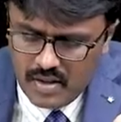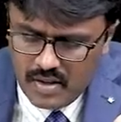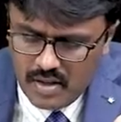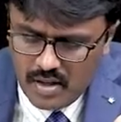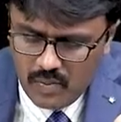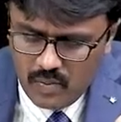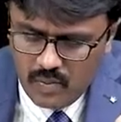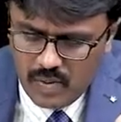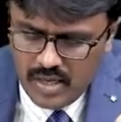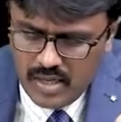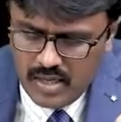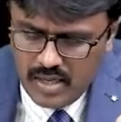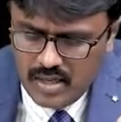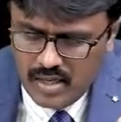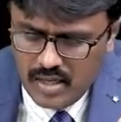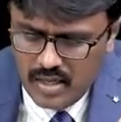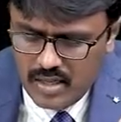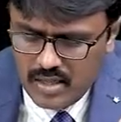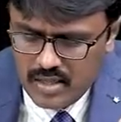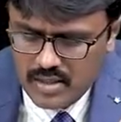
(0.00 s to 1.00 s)
Now why
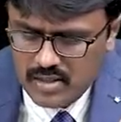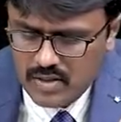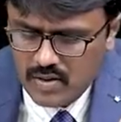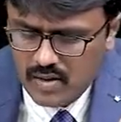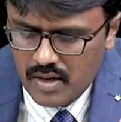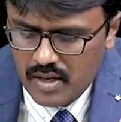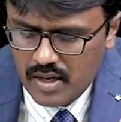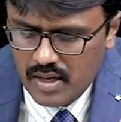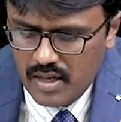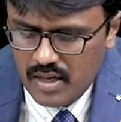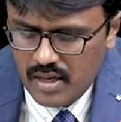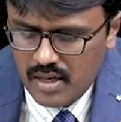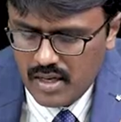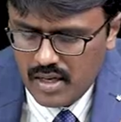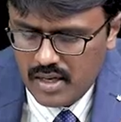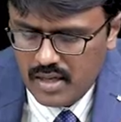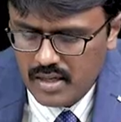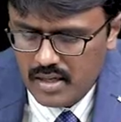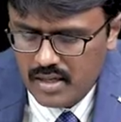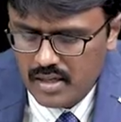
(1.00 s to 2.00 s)
it is
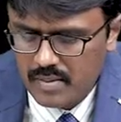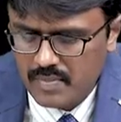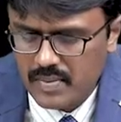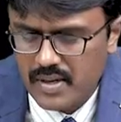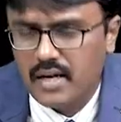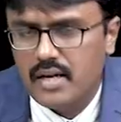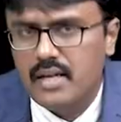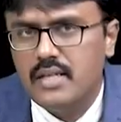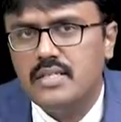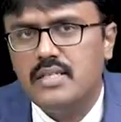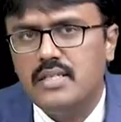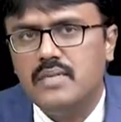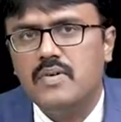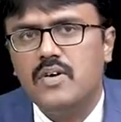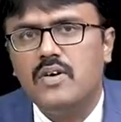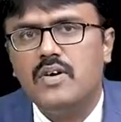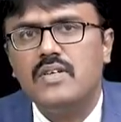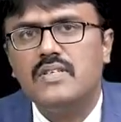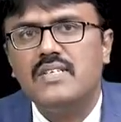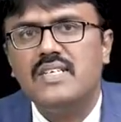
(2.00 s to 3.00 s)
contraindicated in pregnancy?
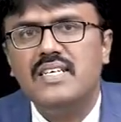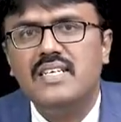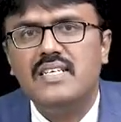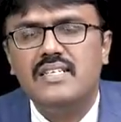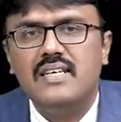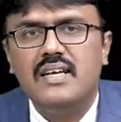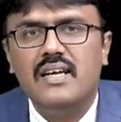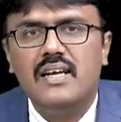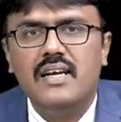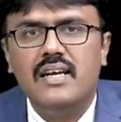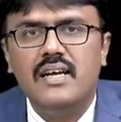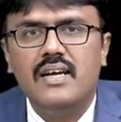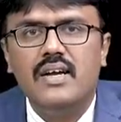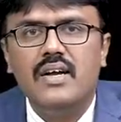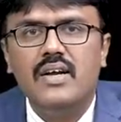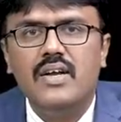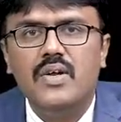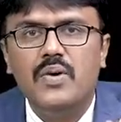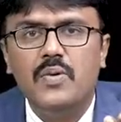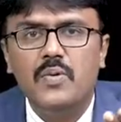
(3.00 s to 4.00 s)
Because it's a
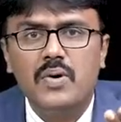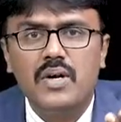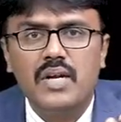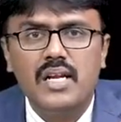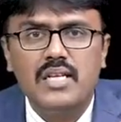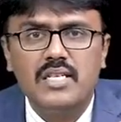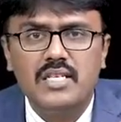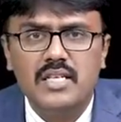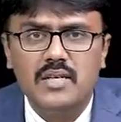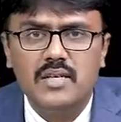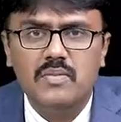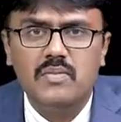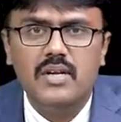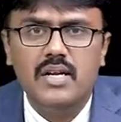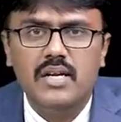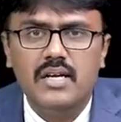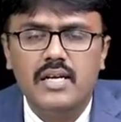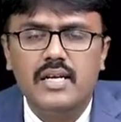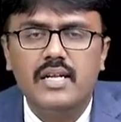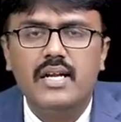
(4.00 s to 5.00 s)
uterine
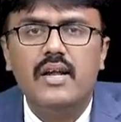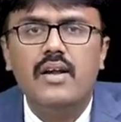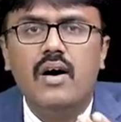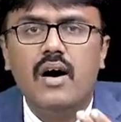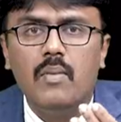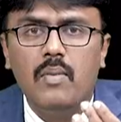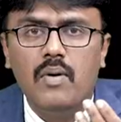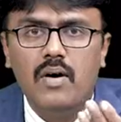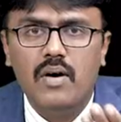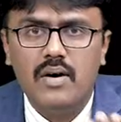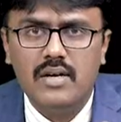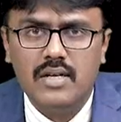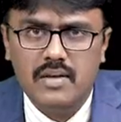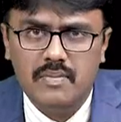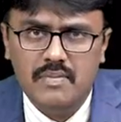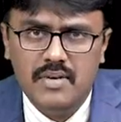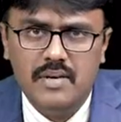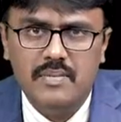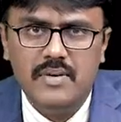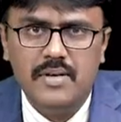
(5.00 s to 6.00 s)
stimulant. It can abort the
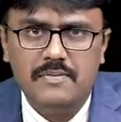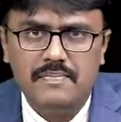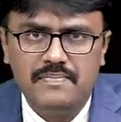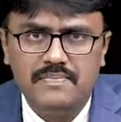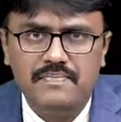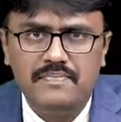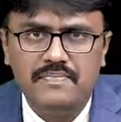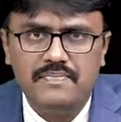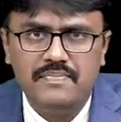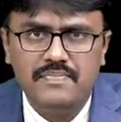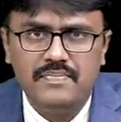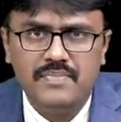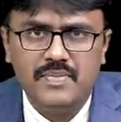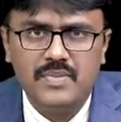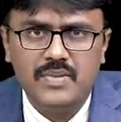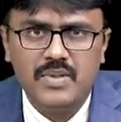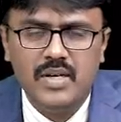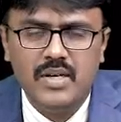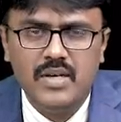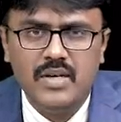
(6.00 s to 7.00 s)
baby.
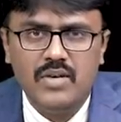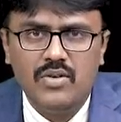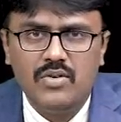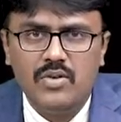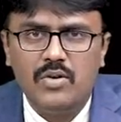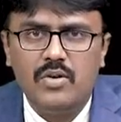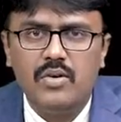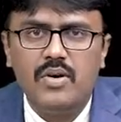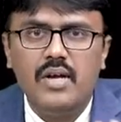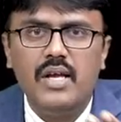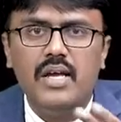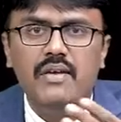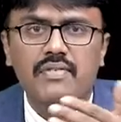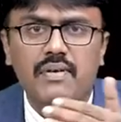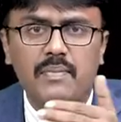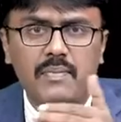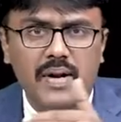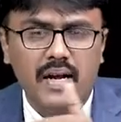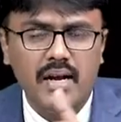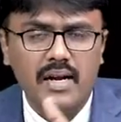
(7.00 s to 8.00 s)
So if
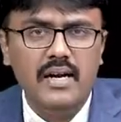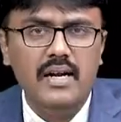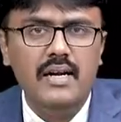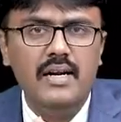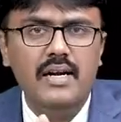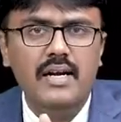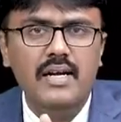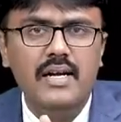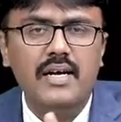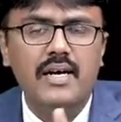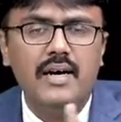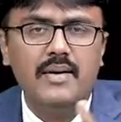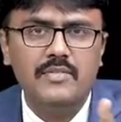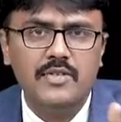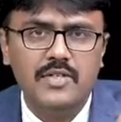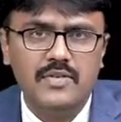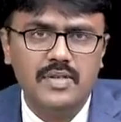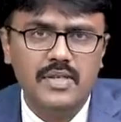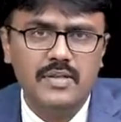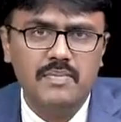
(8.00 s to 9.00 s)
a pregnant lady
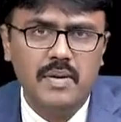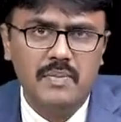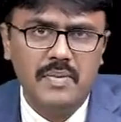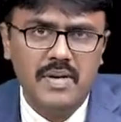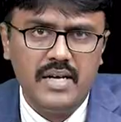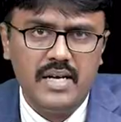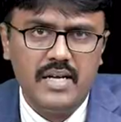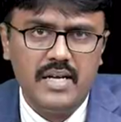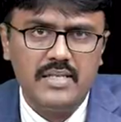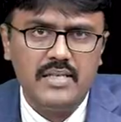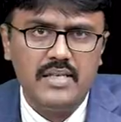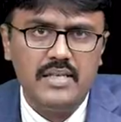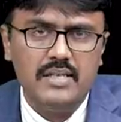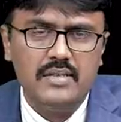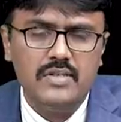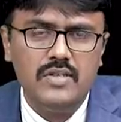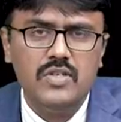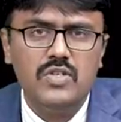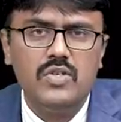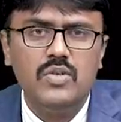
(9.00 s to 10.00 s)
comes with peptic ulcer
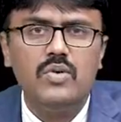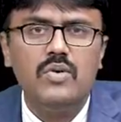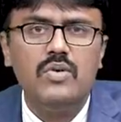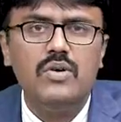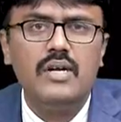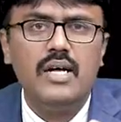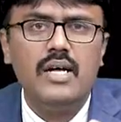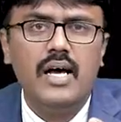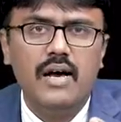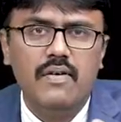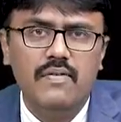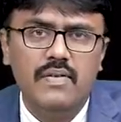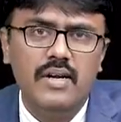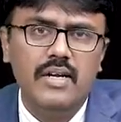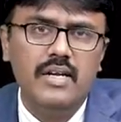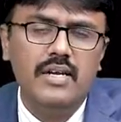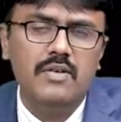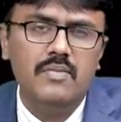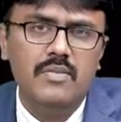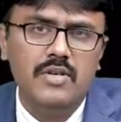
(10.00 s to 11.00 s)
disease, don't ever
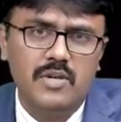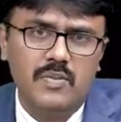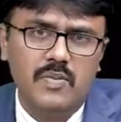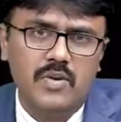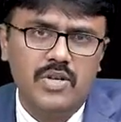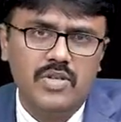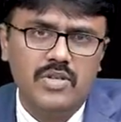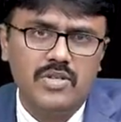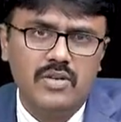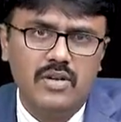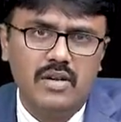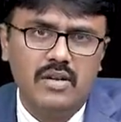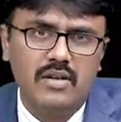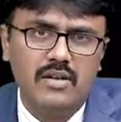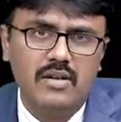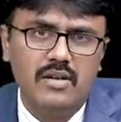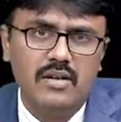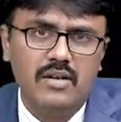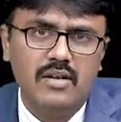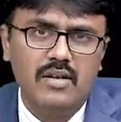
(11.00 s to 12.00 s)
give misoprostol.
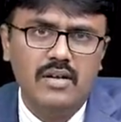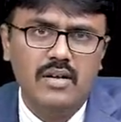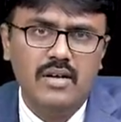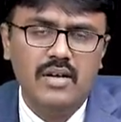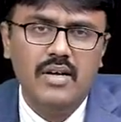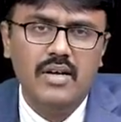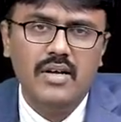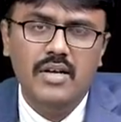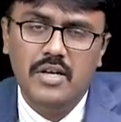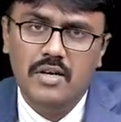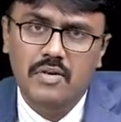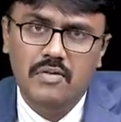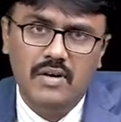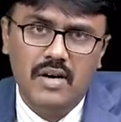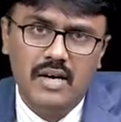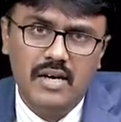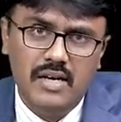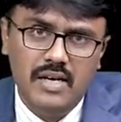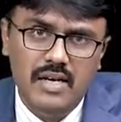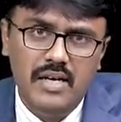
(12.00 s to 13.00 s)
You
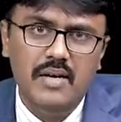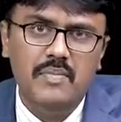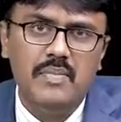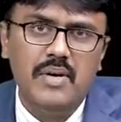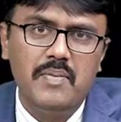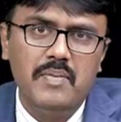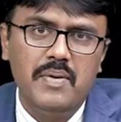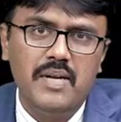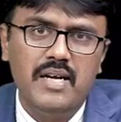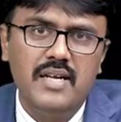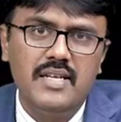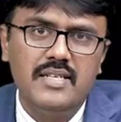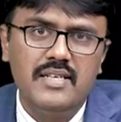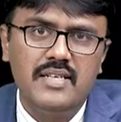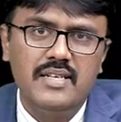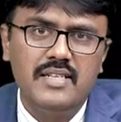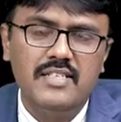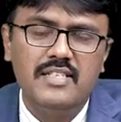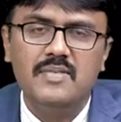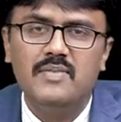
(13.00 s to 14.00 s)
are treating peptic
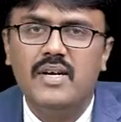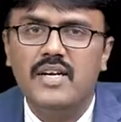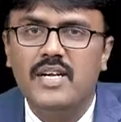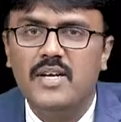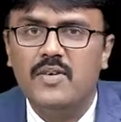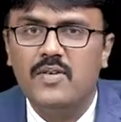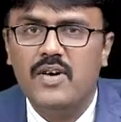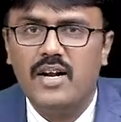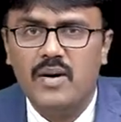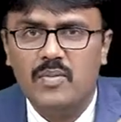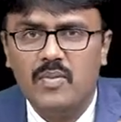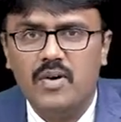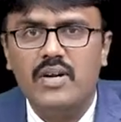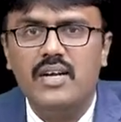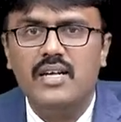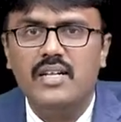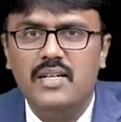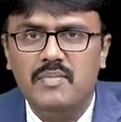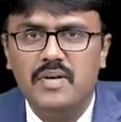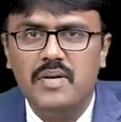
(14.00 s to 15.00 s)
ulcer disease, but you are
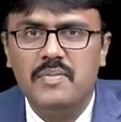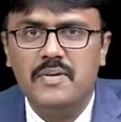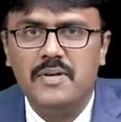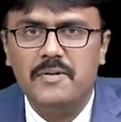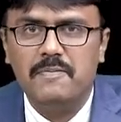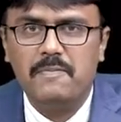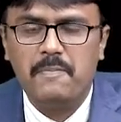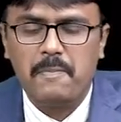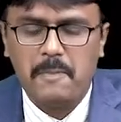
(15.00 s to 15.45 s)
aborting the baby.